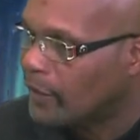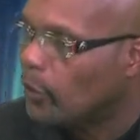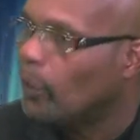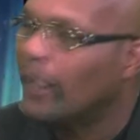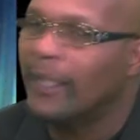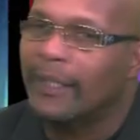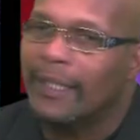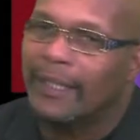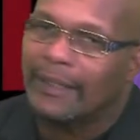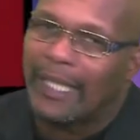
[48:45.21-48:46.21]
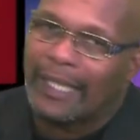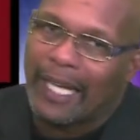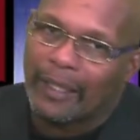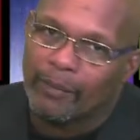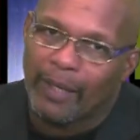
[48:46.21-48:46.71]
So one of the things I
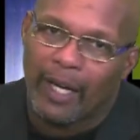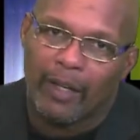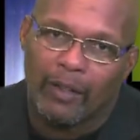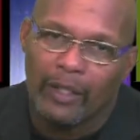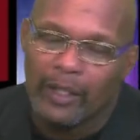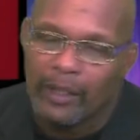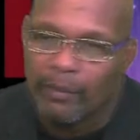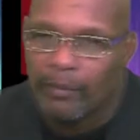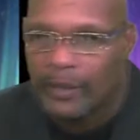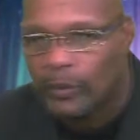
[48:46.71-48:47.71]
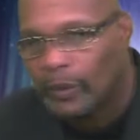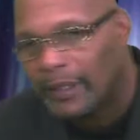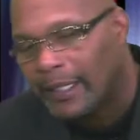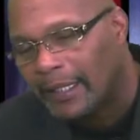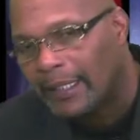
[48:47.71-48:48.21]
like about Miss
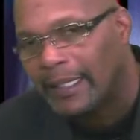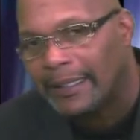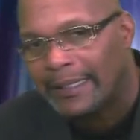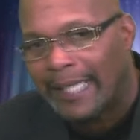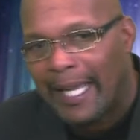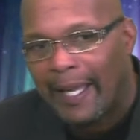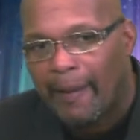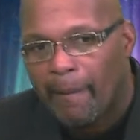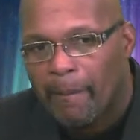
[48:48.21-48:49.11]
Juanita is that